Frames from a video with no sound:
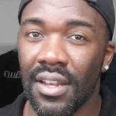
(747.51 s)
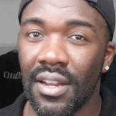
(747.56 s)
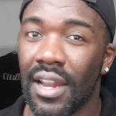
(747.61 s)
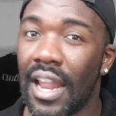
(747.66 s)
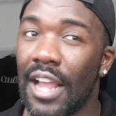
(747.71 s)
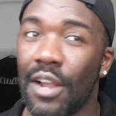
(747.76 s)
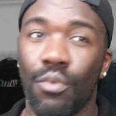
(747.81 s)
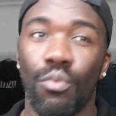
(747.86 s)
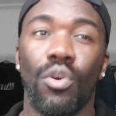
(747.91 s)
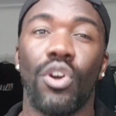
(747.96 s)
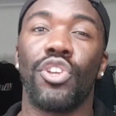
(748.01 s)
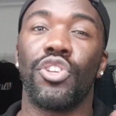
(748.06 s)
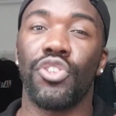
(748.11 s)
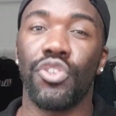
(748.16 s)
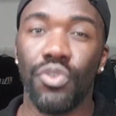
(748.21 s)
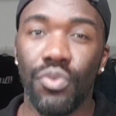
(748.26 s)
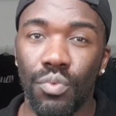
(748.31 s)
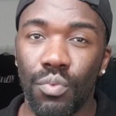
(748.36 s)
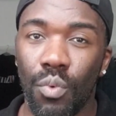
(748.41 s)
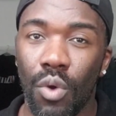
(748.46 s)
Like, what
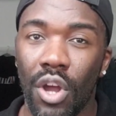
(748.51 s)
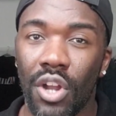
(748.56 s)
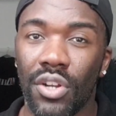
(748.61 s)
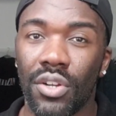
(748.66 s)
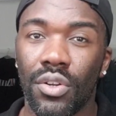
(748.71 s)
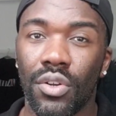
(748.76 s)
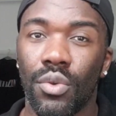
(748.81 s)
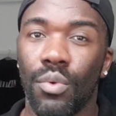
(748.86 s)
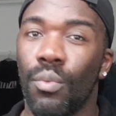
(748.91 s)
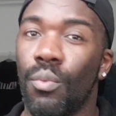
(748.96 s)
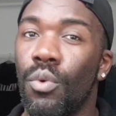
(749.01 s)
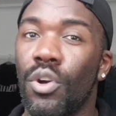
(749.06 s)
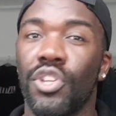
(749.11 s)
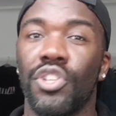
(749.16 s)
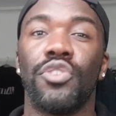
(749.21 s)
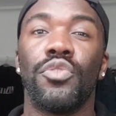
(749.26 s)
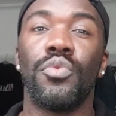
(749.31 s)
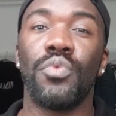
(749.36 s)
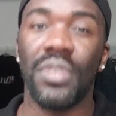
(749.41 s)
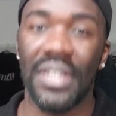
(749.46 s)
you want, what
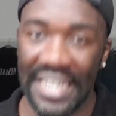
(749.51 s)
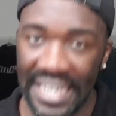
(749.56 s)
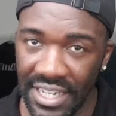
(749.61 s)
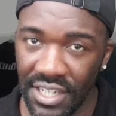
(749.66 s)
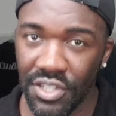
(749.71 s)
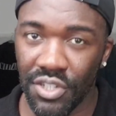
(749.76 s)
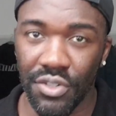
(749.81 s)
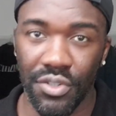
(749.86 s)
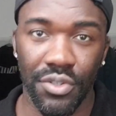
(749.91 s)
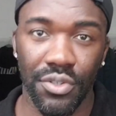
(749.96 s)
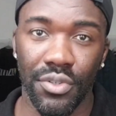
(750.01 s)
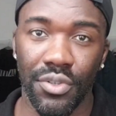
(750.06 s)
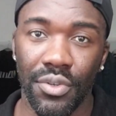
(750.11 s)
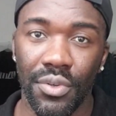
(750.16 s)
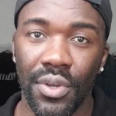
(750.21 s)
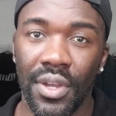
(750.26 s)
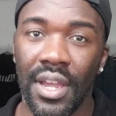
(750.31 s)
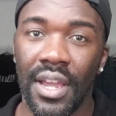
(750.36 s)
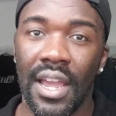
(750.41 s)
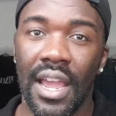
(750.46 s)
you need to
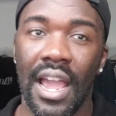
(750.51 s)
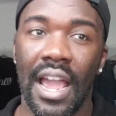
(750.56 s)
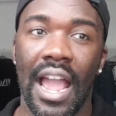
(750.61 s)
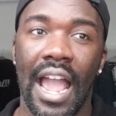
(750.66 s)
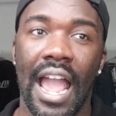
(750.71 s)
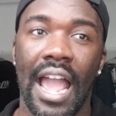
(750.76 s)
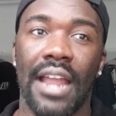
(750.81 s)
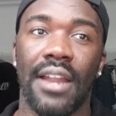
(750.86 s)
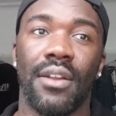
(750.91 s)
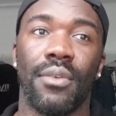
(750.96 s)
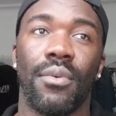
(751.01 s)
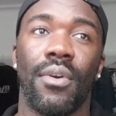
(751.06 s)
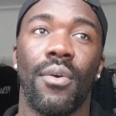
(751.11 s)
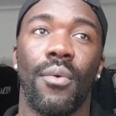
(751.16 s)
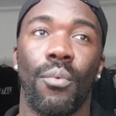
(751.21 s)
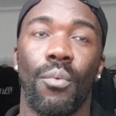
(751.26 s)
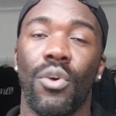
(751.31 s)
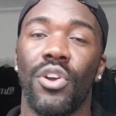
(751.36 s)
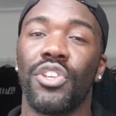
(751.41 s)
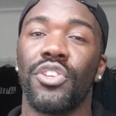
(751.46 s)
do, and
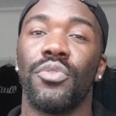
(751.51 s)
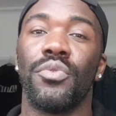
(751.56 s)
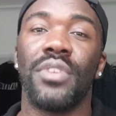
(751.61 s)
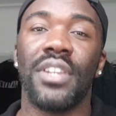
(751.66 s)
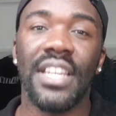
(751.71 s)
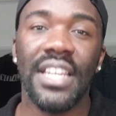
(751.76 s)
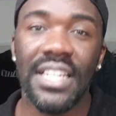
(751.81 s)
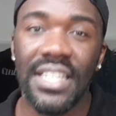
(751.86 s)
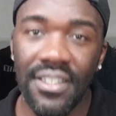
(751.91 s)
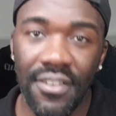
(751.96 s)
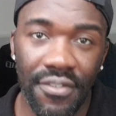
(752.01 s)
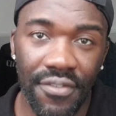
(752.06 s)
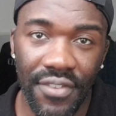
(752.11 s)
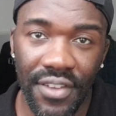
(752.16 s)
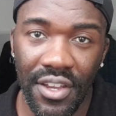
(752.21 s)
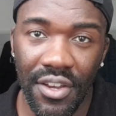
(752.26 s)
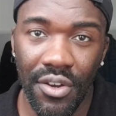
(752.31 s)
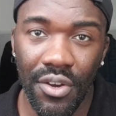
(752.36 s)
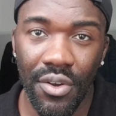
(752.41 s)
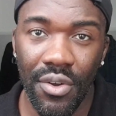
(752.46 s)
what you need to
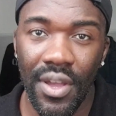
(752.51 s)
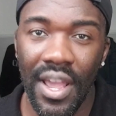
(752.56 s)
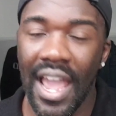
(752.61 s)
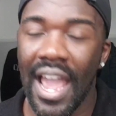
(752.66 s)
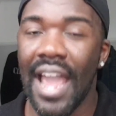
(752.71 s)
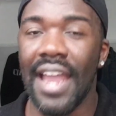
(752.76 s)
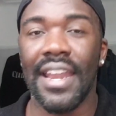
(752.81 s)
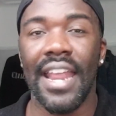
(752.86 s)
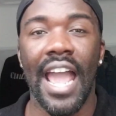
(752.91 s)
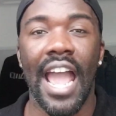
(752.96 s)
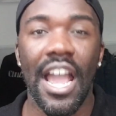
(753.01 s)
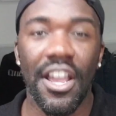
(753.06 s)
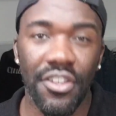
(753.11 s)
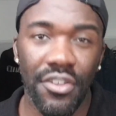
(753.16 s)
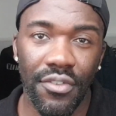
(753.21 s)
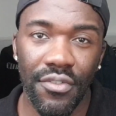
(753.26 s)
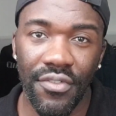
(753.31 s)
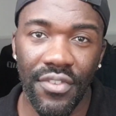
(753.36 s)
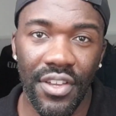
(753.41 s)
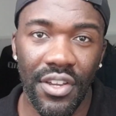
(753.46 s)
feel and how
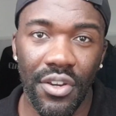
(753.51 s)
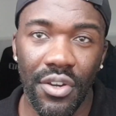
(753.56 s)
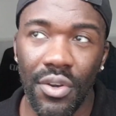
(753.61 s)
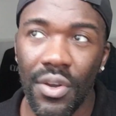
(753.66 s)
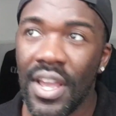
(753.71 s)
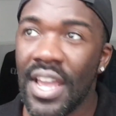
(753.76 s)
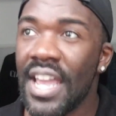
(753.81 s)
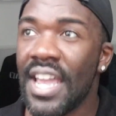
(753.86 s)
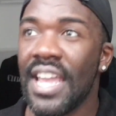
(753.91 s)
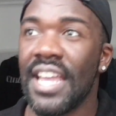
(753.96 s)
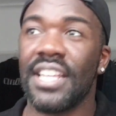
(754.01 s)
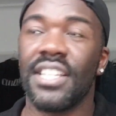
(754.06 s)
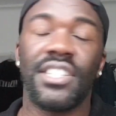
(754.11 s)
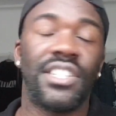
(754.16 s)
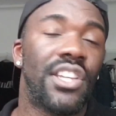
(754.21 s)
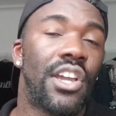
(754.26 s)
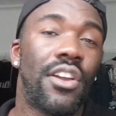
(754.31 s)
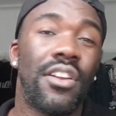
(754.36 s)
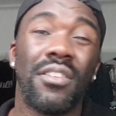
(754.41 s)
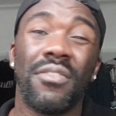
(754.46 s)
you feel is
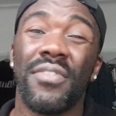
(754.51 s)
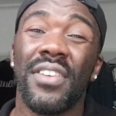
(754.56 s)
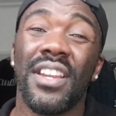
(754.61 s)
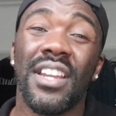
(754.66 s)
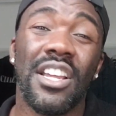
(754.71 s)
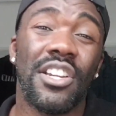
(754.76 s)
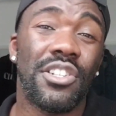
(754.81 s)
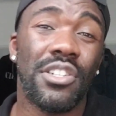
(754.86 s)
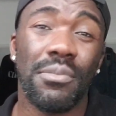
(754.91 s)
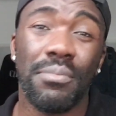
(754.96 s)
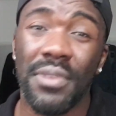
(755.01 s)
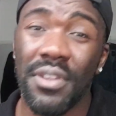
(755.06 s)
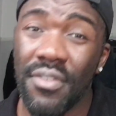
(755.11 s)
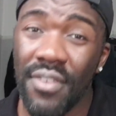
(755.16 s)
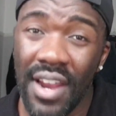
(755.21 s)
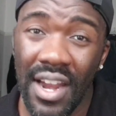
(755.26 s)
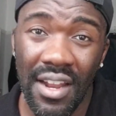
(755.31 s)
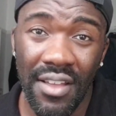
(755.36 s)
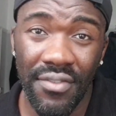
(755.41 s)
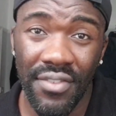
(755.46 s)
the only thing that should be
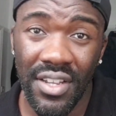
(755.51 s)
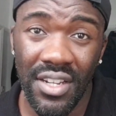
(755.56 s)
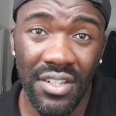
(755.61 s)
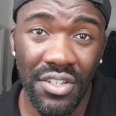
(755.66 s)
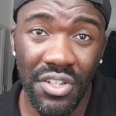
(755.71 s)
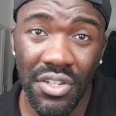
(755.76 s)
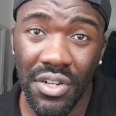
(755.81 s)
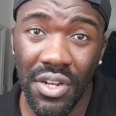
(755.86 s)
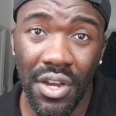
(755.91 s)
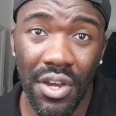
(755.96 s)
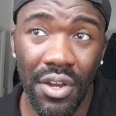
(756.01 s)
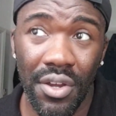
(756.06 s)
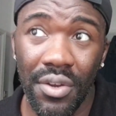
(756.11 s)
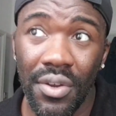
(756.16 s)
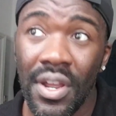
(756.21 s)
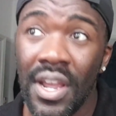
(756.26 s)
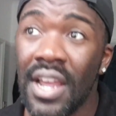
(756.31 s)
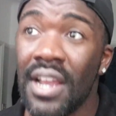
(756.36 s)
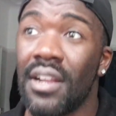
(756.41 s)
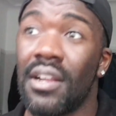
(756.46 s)
relevant, you
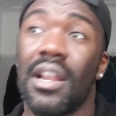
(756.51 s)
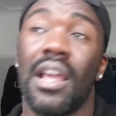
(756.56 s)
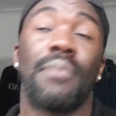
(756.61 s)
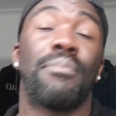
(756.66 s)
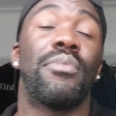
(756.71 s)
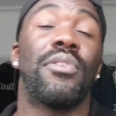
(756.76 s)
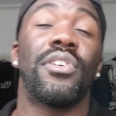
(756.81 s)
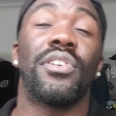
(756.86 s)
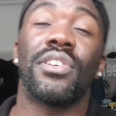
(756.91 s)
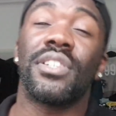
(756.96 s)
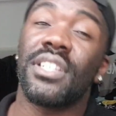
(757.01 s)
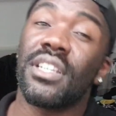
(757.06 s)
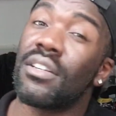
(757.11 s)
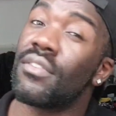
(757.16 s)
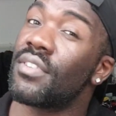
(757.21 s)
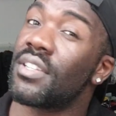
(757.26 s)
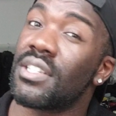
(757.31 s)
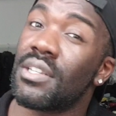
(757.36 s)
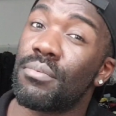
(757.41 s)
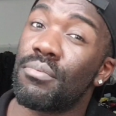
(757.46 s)
know? Like, put
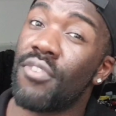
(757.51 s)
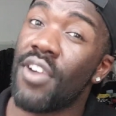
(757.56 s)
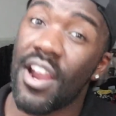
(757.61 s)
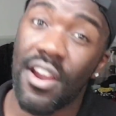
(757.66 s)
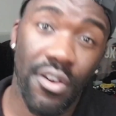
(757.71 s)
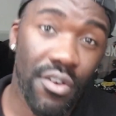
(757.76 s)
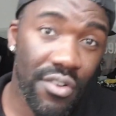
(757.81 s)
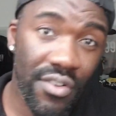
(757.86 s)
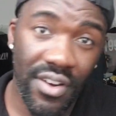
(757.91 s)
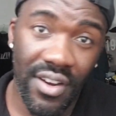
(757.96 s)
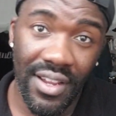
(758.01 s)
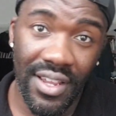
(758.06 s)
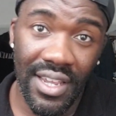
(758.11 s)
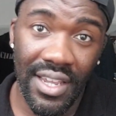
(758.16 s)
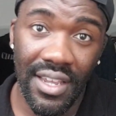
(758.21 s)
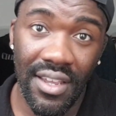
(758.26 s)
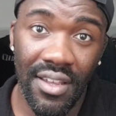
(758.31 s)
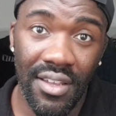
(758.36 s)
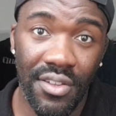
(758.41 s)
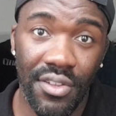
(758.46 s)
yourself as a
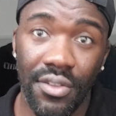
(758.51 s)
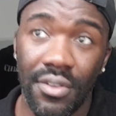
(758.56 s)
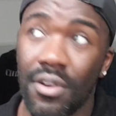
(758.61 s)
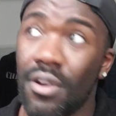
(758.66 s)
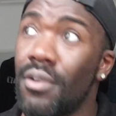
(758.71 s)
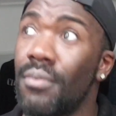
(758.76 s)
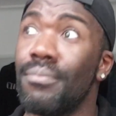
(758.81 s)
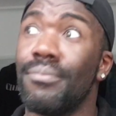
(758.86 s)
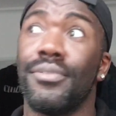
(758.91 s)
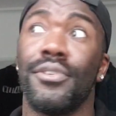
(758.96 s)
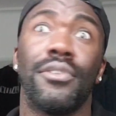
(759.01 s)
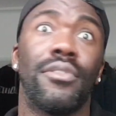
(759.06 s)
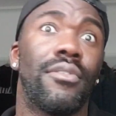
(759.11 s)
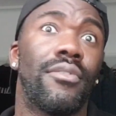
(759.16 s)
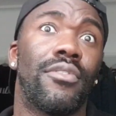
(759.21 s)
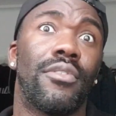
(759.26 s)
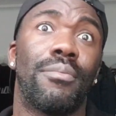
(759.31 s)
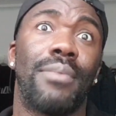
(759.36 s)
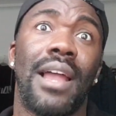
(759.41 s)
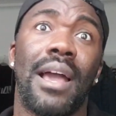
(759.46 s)
priority. You're a
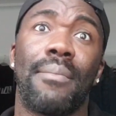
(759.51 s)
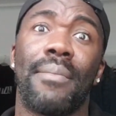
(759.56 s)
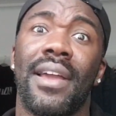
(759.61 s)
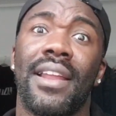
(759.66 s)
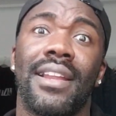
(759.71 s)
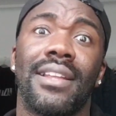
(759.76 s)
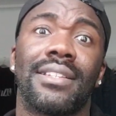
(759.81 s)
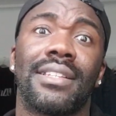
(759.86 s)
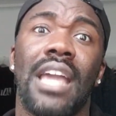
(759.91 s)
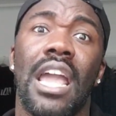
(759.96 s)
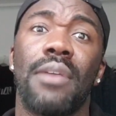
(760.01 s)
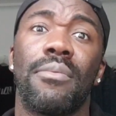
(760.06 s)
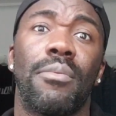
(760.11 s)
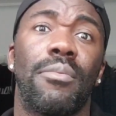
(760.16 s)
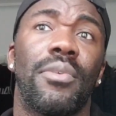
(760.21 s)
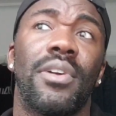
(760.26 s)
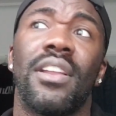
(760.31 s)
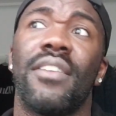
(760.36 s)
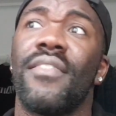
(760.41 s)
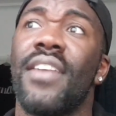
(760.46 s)
beautiful black man that's
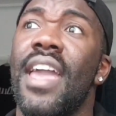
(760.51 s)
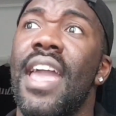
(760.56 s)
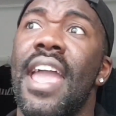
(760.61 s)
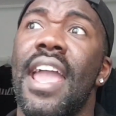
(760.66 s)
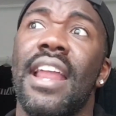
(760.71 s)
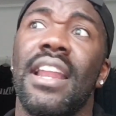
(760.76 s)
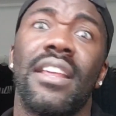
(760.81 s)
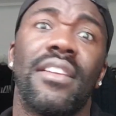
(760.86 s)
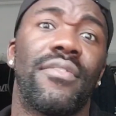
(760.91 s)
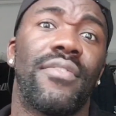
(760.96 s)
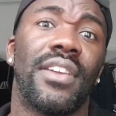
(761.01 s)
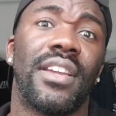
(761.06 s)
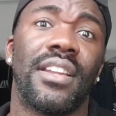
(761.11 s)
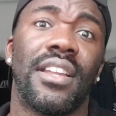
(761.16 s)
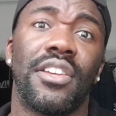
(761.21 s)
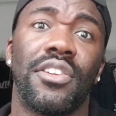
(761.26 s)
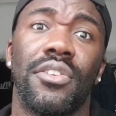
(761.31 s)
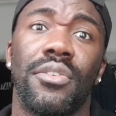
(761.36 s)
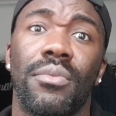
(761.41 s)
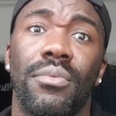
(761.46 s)
capable of anything
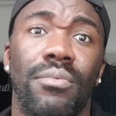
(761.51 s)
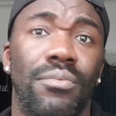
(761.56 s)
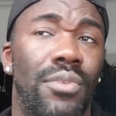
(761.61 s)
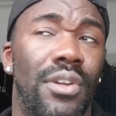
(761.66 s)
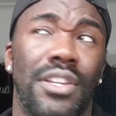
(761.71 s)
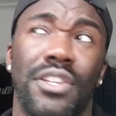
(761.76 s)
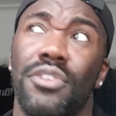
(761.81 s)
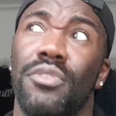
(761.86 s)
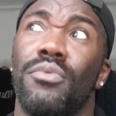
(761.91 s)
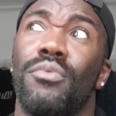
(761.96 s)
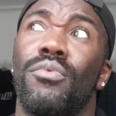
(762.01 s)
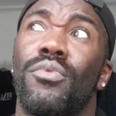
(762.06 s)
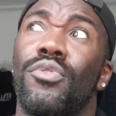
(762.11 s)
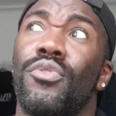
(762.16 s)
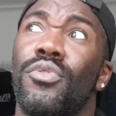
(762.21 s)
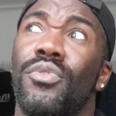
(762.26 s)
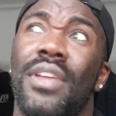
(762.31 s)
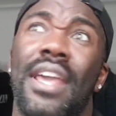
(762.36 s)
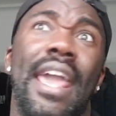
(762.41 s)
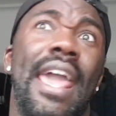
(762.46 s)
that you
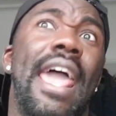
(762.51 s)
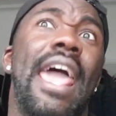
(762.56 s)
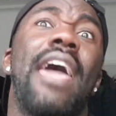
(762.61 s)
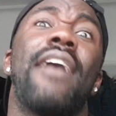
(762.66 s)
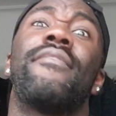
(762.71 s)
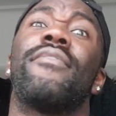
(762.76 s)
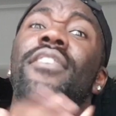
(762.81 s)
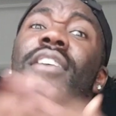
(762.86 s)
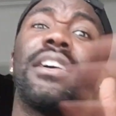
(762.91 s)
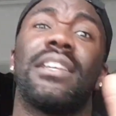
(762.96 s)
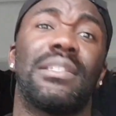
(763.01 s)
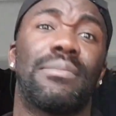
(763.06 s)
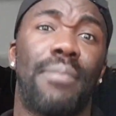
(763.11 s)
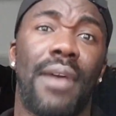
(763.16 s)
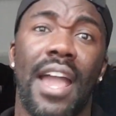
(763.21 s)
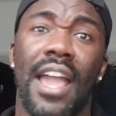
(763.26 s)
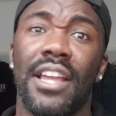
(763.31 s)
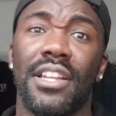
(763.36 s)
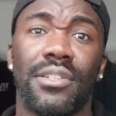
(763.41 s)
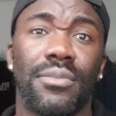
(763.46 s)
could ever
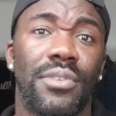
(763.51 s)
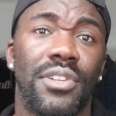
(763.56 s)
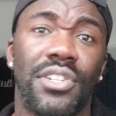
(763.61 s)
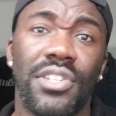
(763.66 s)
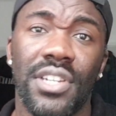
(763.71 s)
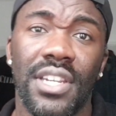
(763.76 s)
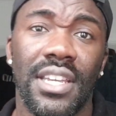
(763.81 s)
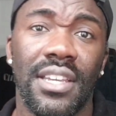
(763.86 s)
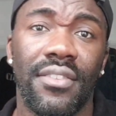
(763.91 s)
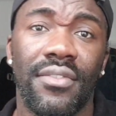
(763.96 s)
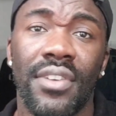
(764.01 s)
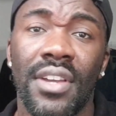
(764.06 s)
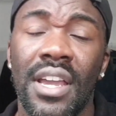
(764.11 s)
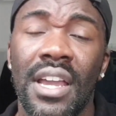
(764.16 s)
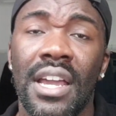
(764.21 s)
aspire to achieve.